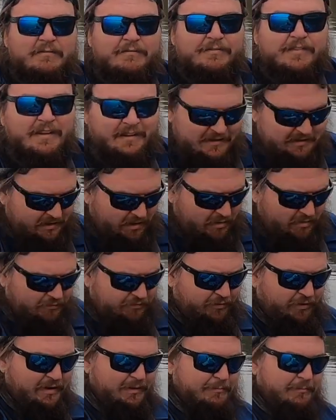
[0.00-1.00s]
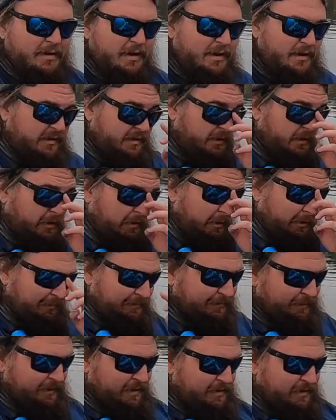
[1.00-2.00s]
feeling over it. But
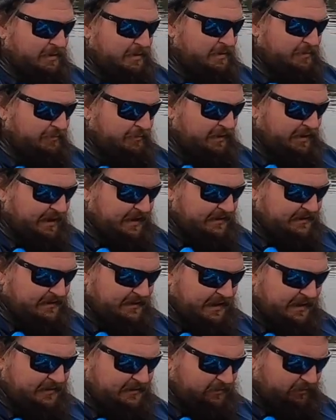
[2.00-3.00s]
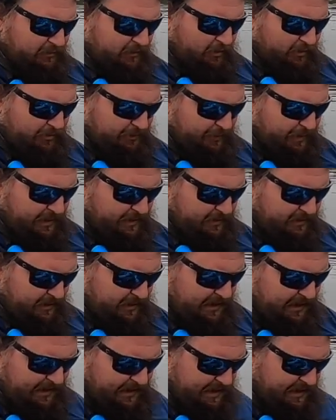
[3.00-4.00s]
we got some nice little largemouth.
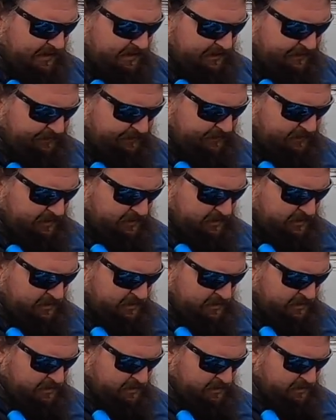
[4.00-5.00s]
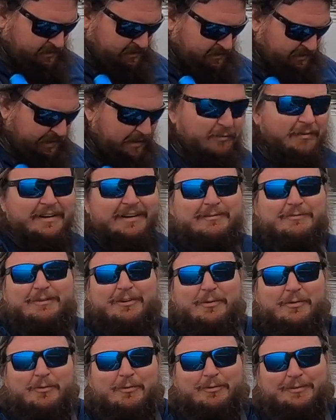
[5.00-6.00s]
Look at that guy. I wasn't even
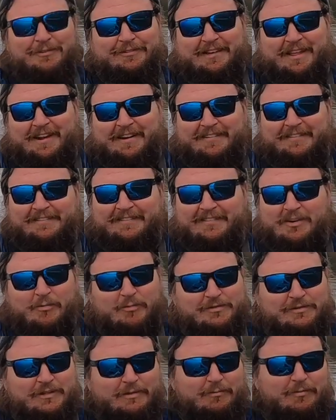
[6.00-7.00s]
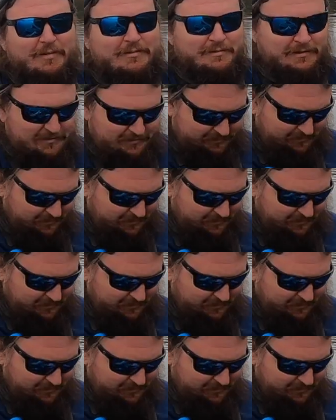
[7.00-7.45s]
recording there. Of course I wasn't.